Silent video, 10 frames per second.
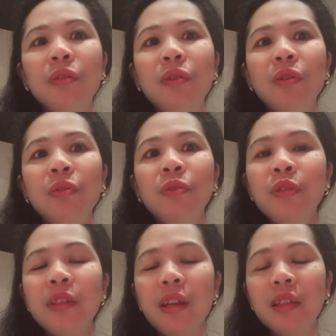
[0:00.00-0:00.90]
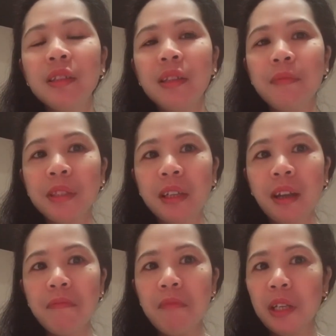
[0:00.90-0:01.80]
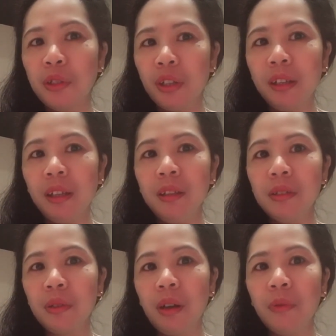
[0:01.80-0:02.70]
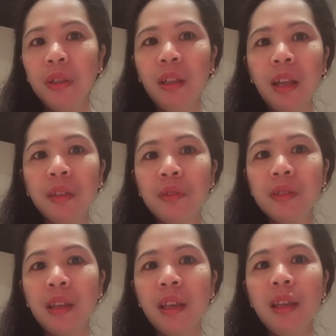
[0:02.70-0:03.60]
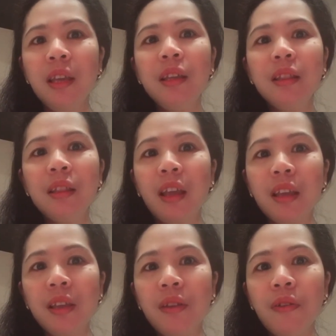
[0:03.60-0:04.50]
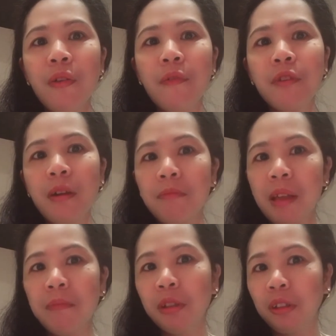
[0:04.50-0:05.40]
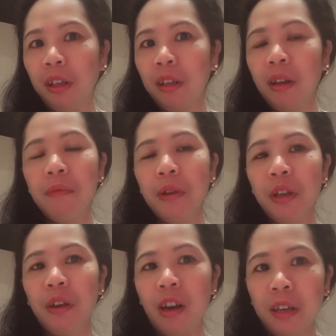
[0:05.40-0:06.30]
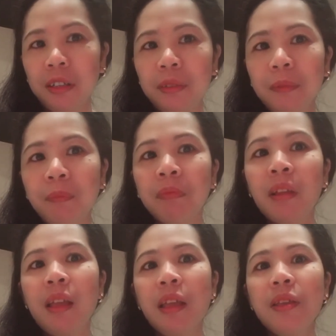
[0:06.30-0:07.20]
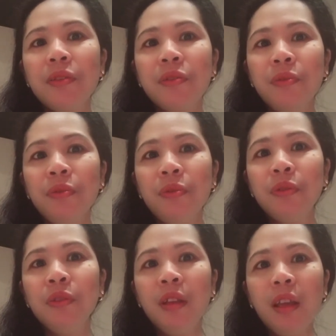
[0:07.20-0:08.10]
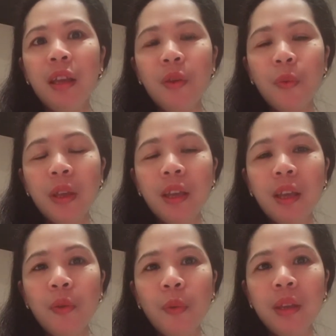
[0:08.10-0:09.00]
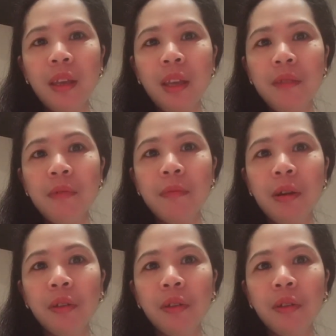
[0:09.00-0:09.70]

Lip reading: who's that subscribe my channel? So, I would like to say thank you from my bottom of my heart. So, today we give about the